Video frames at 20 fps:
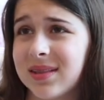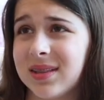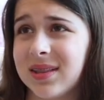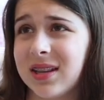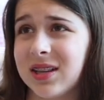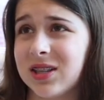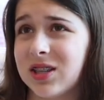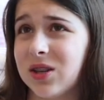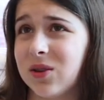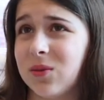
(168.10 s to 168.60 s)

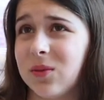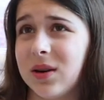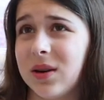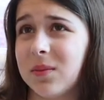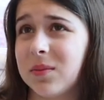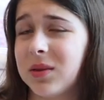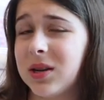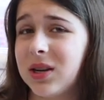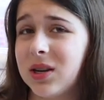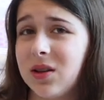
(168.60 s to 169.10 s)
Not sure when I'm
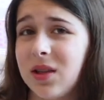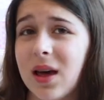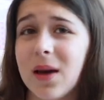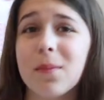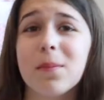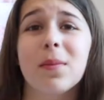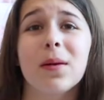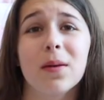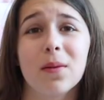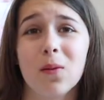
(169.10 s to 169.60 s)
gonna do
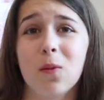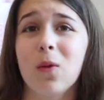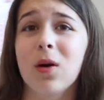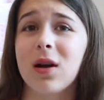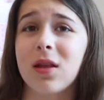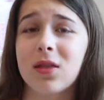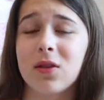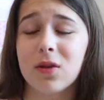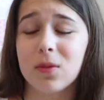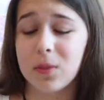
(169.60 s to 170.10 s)
that, but I
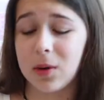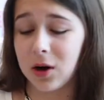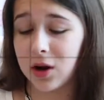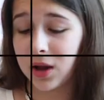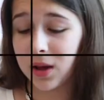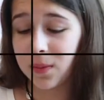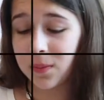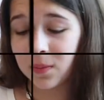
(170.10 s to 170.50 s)
wanna throw a party.